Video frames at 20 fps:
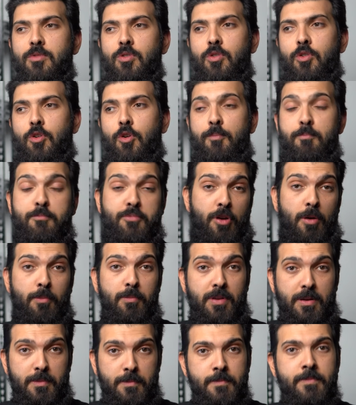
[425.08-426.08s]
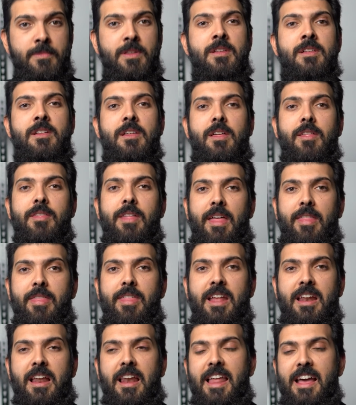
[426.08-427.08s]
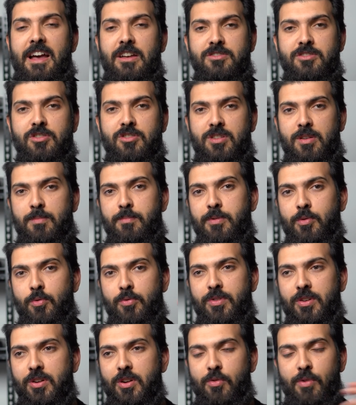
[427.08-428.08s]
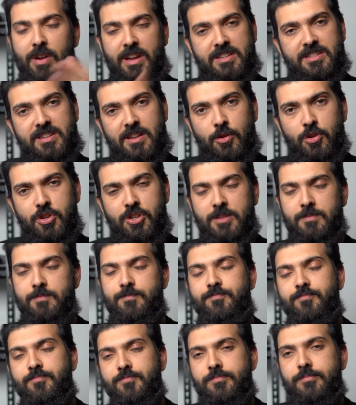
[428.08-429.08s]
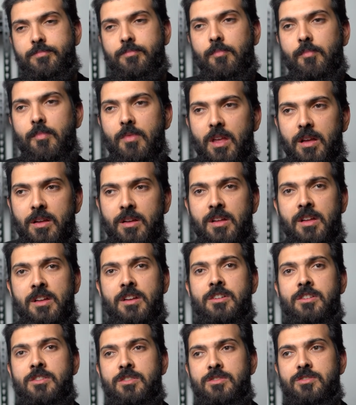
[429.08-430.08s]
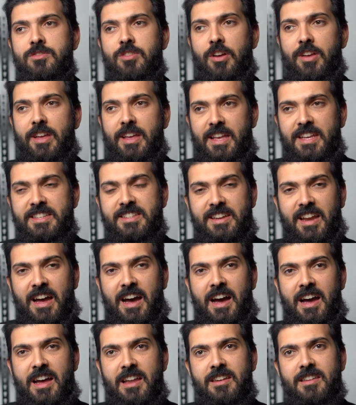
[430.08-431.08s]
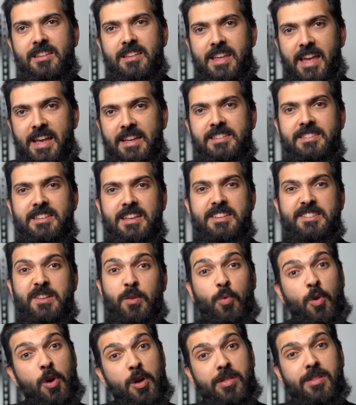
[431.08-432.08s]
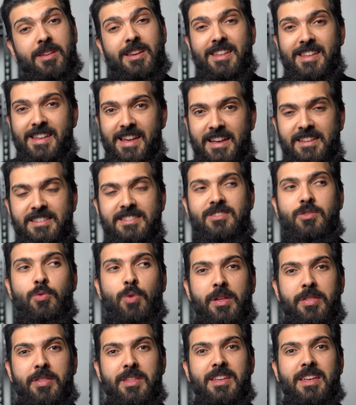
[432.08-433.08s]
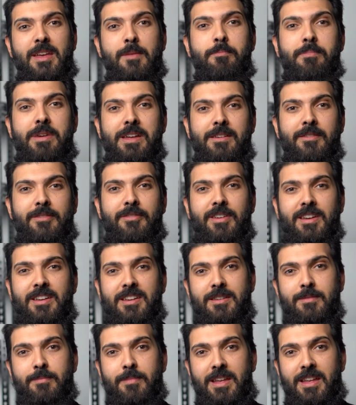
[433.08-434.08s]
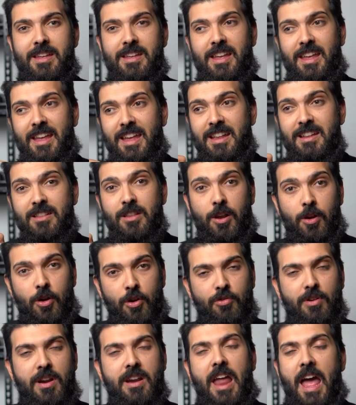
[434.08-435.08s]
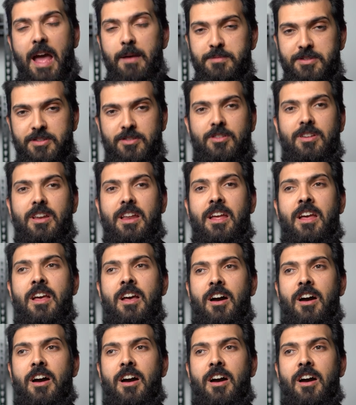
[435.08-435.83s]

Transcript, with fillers: your problem, that then allows you to build the correct solution. So is it hard? Yes. Is it worth it? Yes. Do I think it benefited me in the long run? Absolutely.